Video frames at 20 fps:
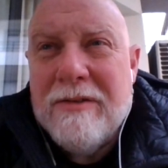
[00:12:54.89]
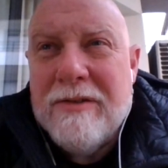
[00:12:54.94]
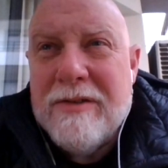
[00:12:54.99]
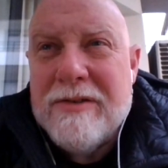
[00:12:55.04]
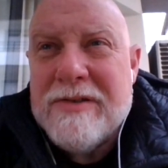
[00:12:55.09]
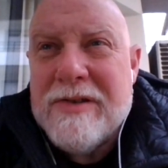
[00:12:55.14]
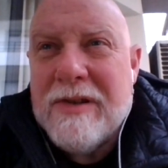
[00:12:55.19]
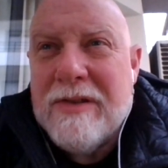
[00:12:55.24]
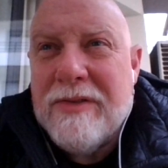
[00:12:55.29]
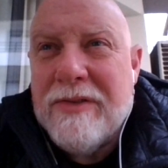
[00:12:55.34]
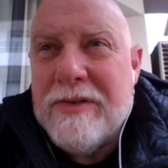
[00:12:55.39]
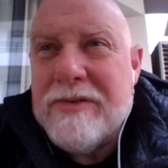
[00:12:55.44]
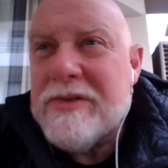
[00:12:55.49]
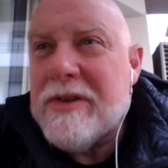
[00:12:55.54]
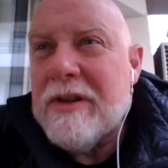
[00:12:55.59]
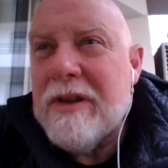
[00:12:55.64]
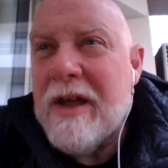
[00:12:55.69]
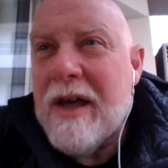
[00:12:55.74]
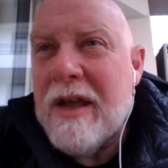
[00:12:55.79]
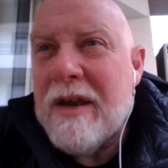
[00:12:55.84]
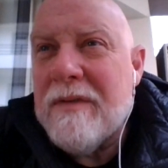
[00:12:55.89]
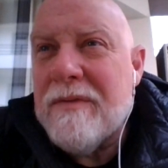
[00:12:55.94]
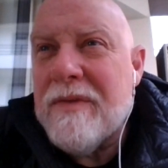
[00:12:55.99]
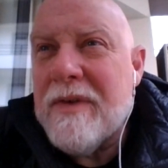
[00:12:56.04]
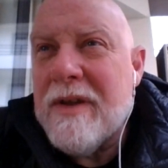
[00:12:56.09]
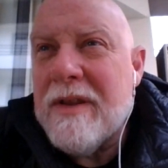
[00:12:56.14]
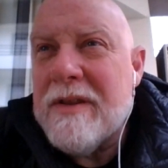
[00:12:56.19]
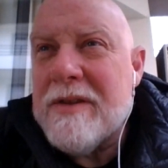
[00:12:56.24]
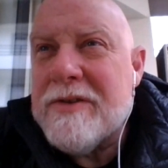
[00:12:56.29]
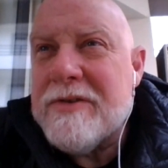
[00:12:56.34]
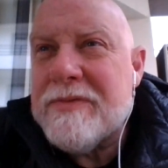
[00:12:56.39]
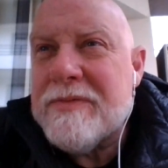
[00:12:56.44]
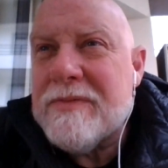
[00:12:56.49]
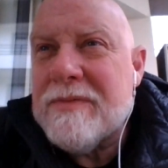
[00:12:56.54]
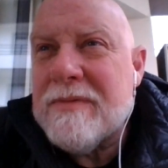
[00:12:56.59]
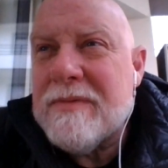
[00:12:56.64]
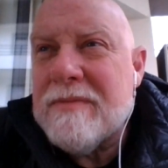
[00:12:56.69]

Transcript: there's a, there's a lot of uh, this